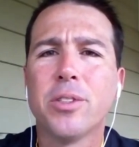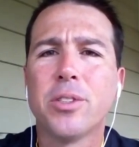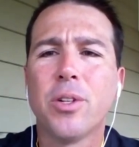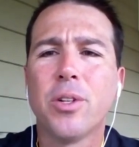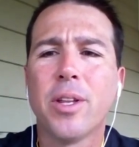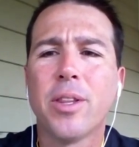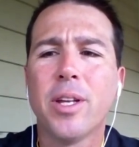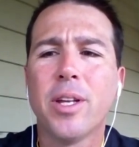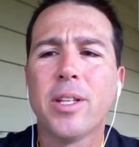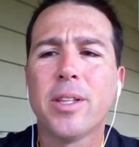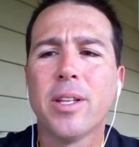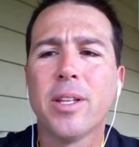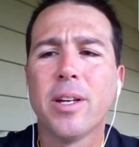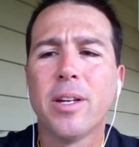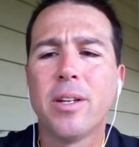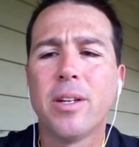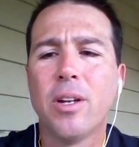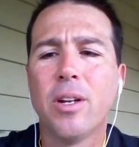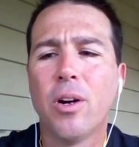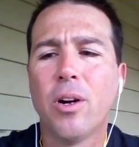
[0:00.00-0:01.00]
So I think that,
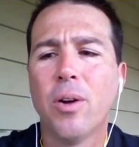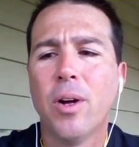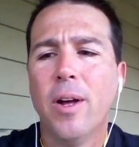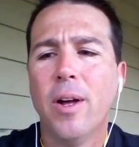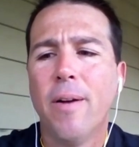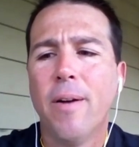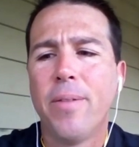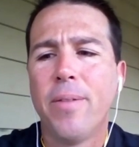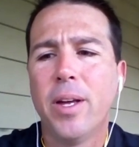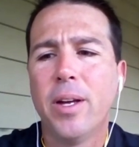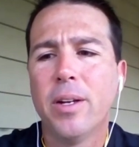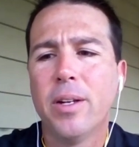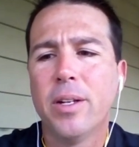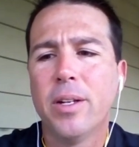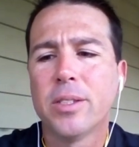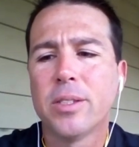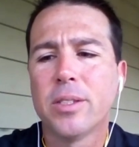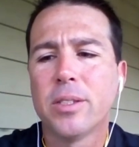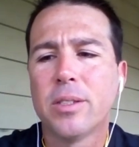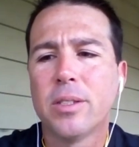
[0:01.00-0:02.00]
you know, that
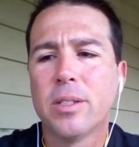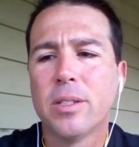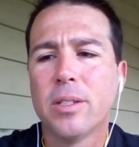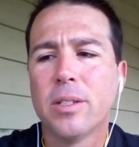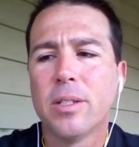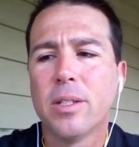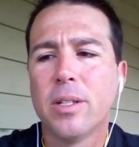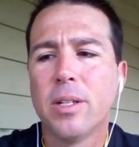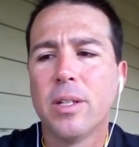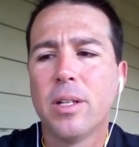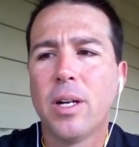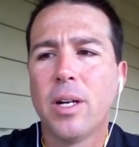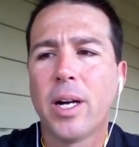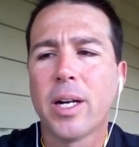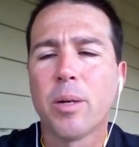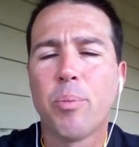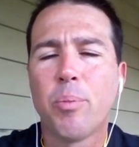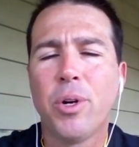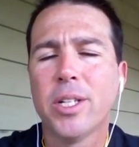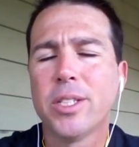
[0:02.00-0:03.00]
it's, I
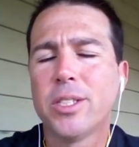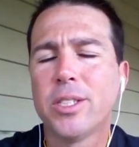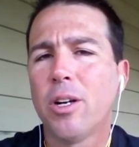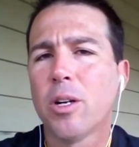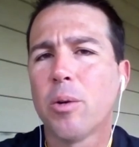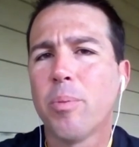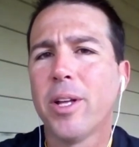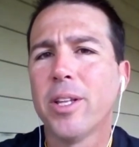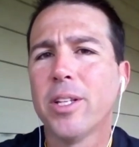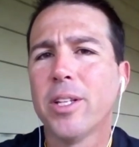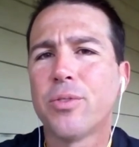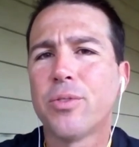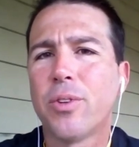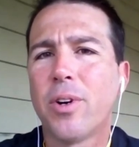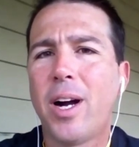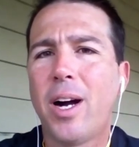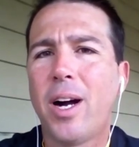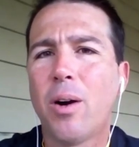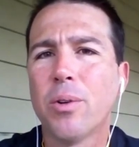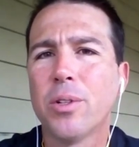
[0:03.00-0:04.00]
could probably talk about this for
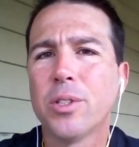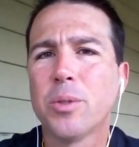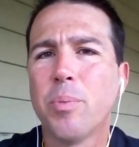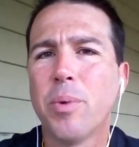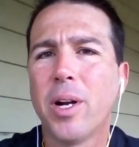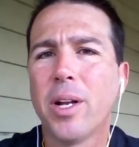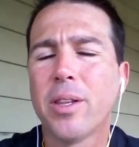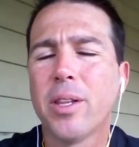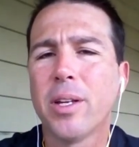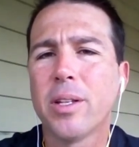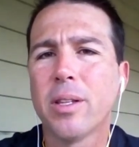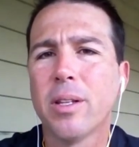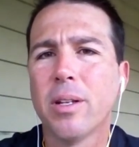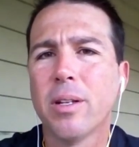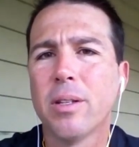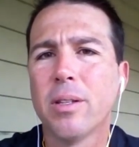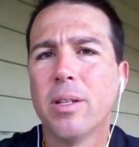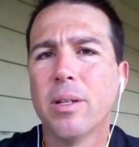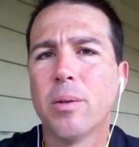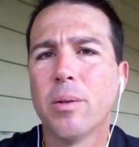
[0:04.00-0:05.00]
hours, but I think
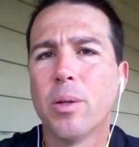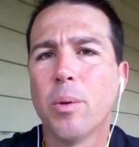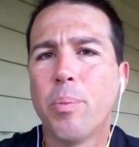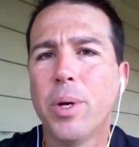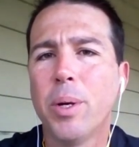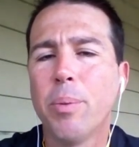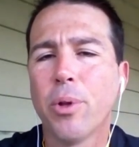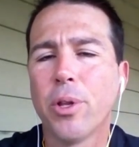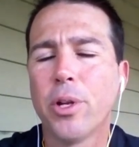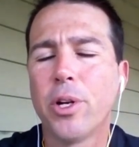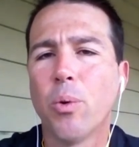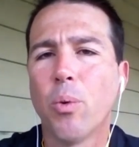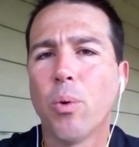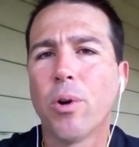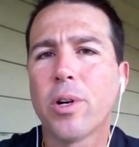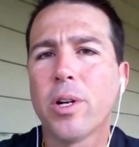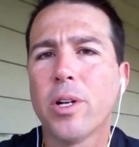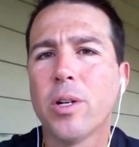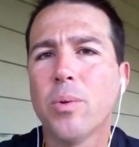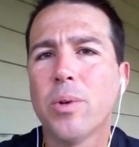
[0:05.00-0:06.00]
the people that you're
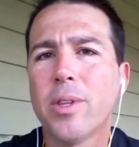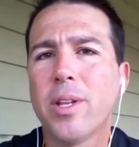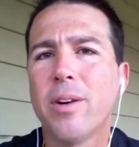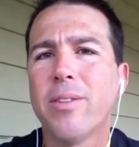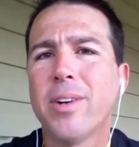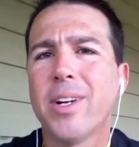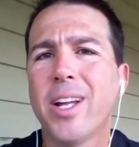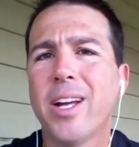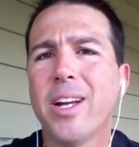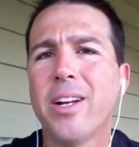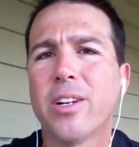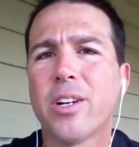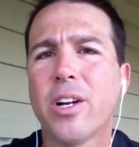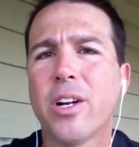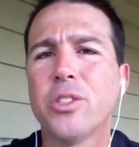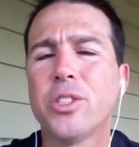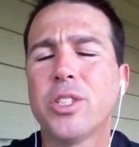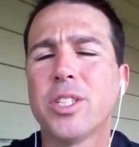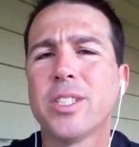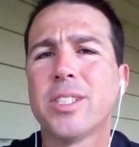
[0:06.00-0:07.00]
working with every day, your
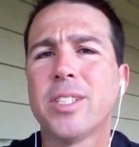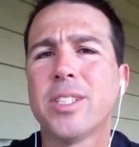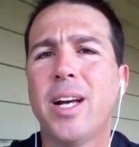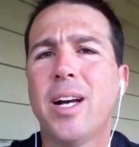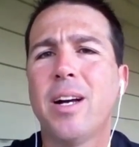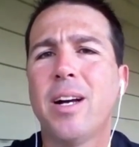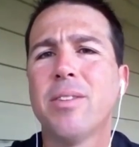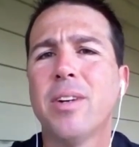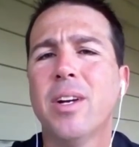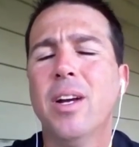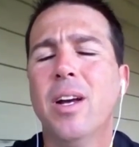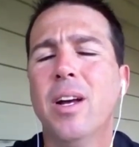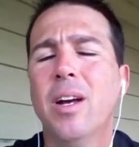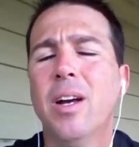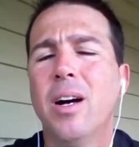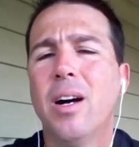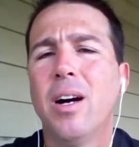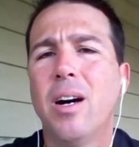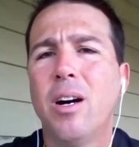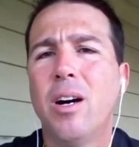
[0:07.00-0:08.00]
coaching staff,
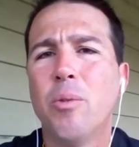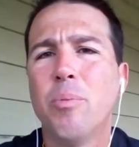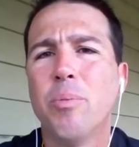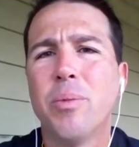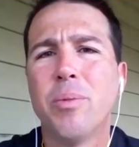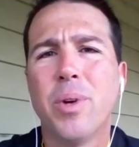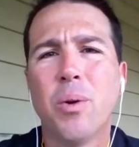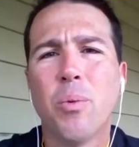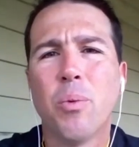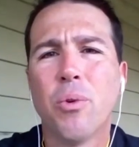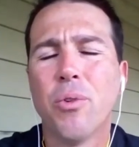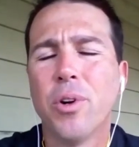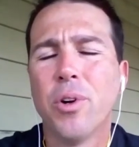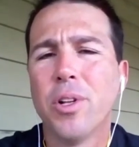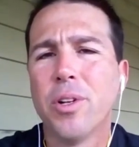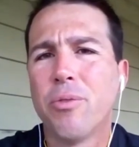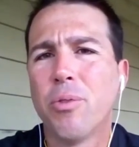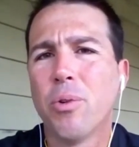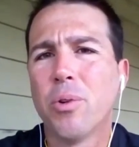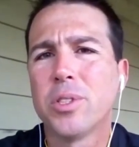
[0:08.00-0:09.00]
and we're
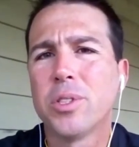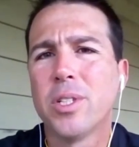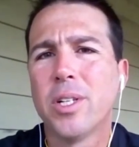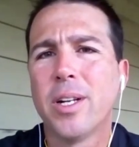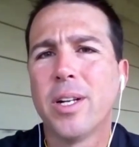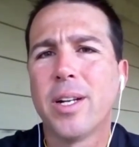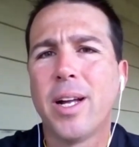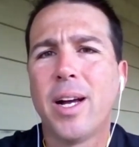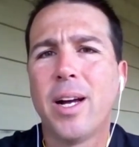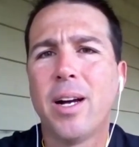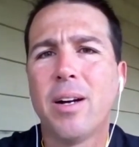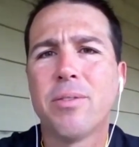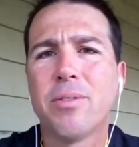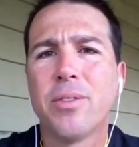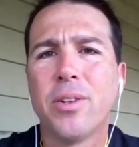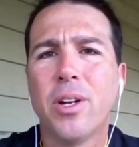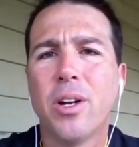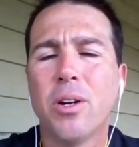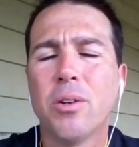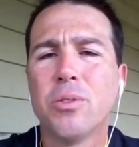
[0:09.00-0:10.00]
really fortunate to have,
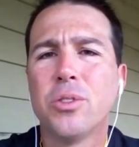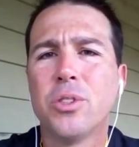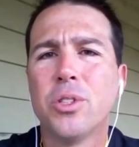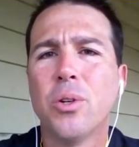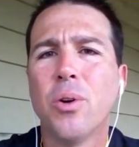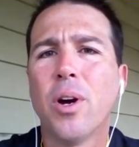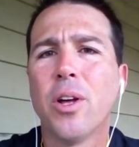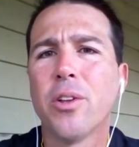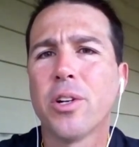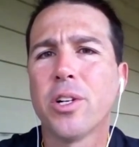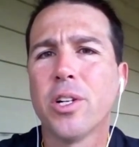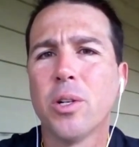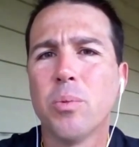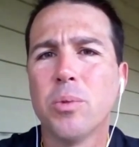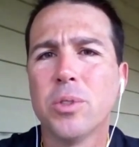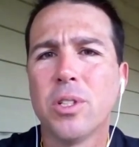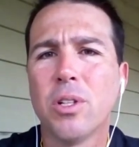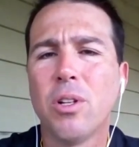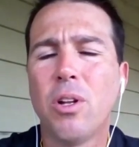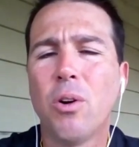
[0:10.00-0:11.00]
you know, two other good
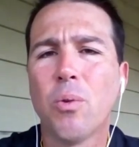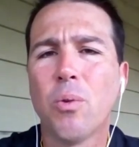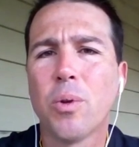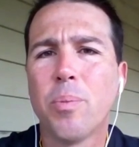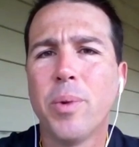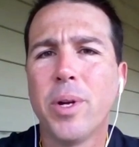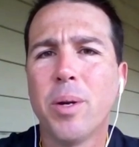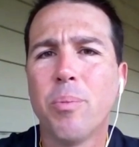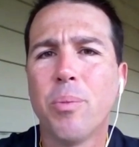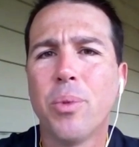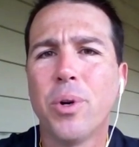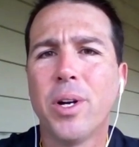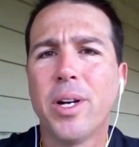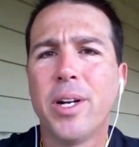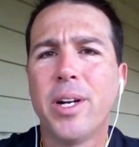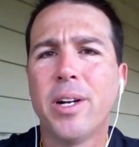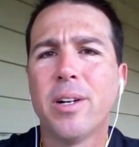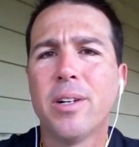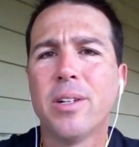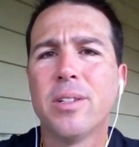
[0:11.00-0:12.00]
ones along me and Britt
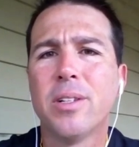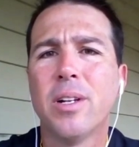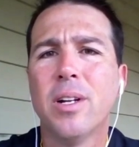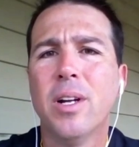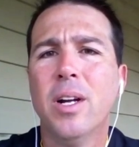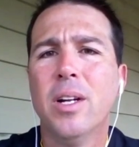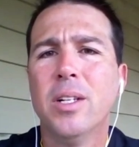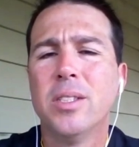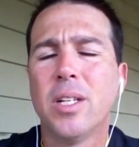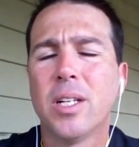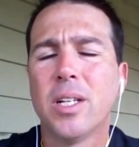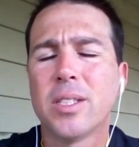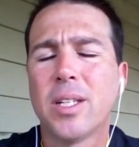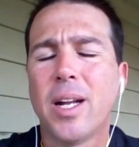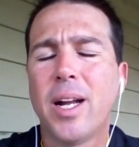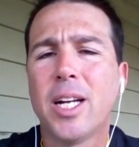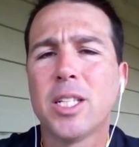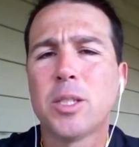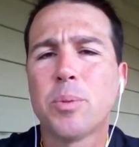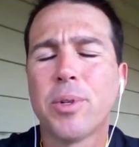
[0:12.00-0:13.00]
here, and Justin
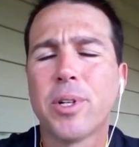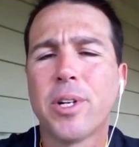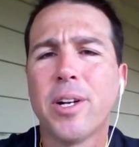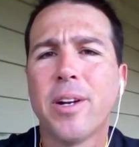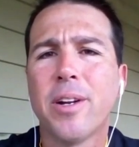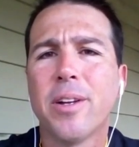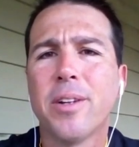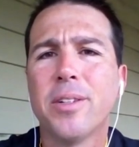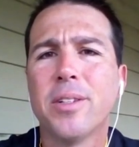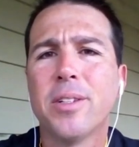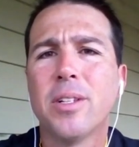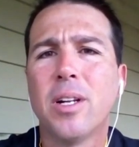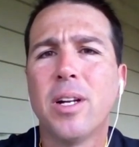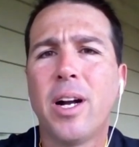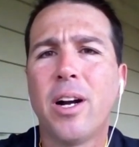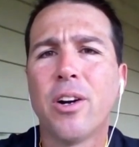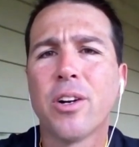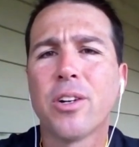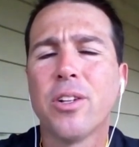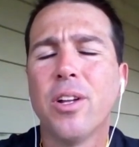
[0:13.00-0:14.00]
Aspergren and
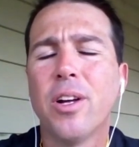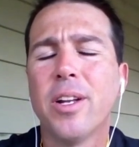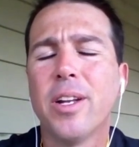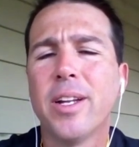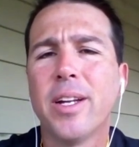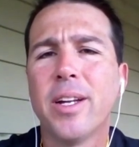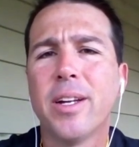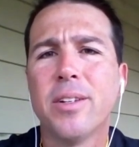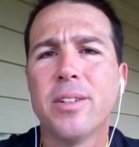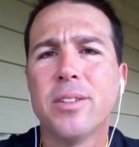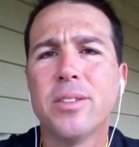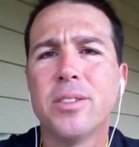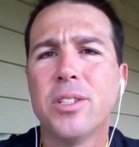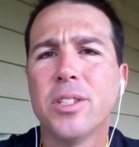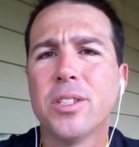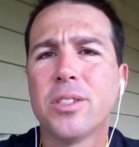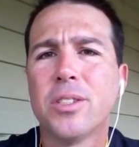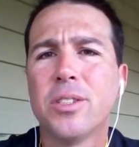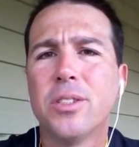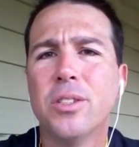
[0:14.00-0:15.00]
Eric Lundy, and
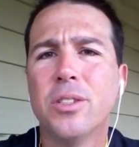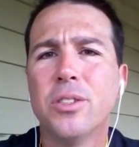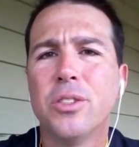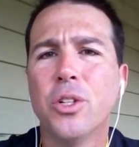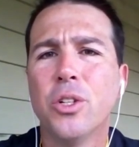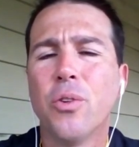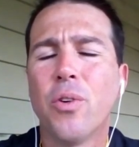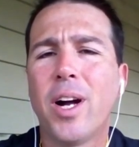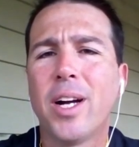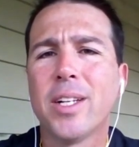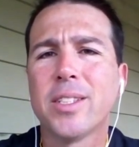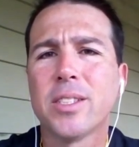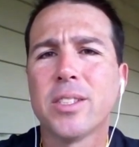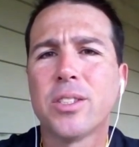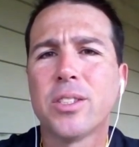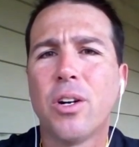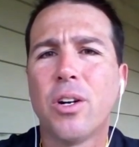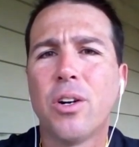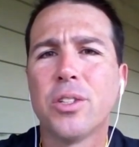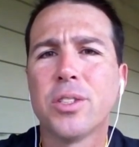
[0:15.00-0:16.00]
just two rising
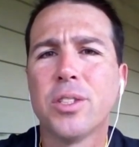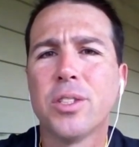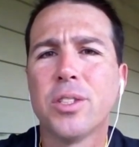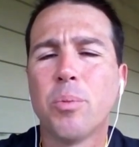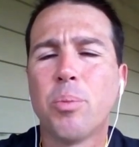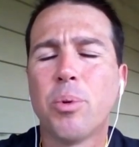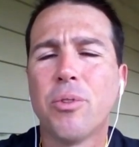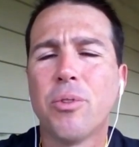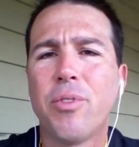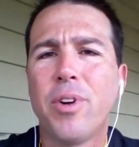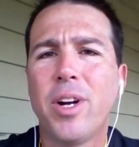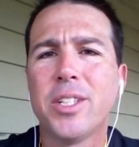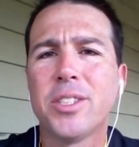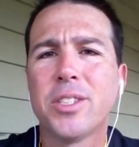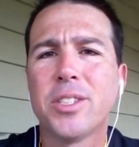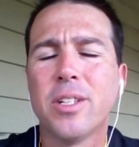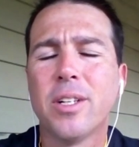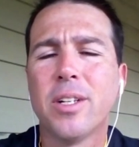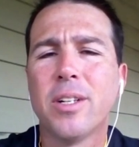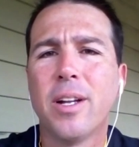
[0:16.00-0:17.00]
stars in the
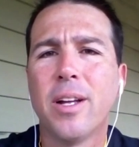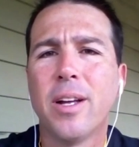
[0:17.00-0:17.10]
profession.